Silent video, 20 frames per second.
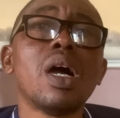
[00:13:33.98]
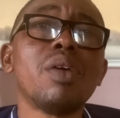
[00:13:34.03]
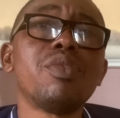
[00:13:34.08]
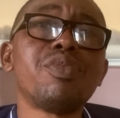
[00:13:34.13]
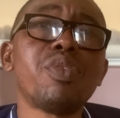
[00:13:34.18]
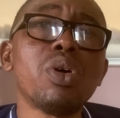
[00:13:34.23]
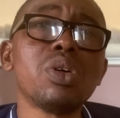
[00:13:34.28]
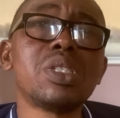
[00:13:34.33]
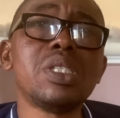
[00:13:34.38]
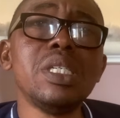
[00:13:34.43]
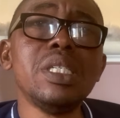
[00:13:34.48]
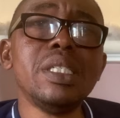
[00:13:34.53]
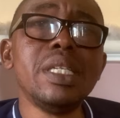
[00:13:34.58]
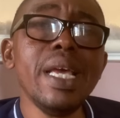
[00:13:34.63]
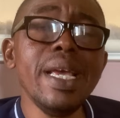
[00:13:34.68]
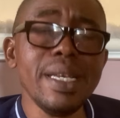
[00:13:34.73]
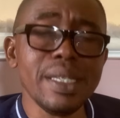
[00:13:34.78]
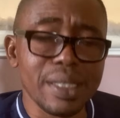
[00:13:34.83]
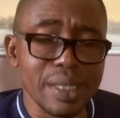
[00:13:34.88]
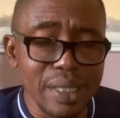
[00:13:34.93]
40
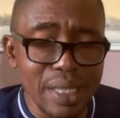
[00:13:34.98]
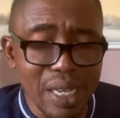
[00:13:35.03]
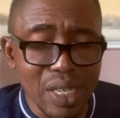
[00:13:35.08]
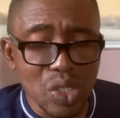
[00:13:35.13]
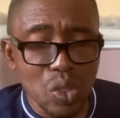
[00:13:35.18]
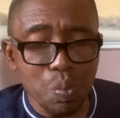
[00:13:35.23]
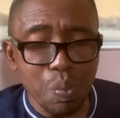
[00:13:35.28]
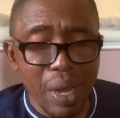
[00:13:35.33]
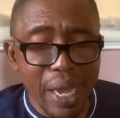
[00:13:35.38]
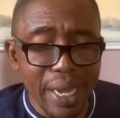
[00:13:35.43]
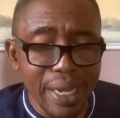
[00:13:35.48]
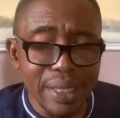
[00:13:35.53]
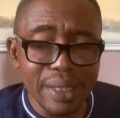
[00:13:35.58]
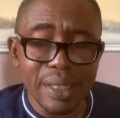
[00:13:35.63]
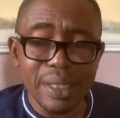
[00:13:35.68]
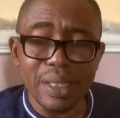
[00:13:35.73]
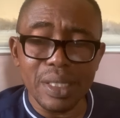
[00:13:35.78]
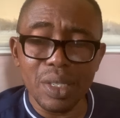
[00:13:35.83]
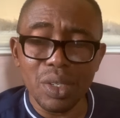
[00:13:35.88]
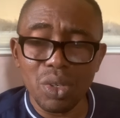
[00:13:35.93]
days, they
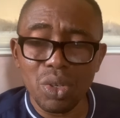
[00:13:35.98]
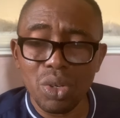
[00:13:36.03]
spent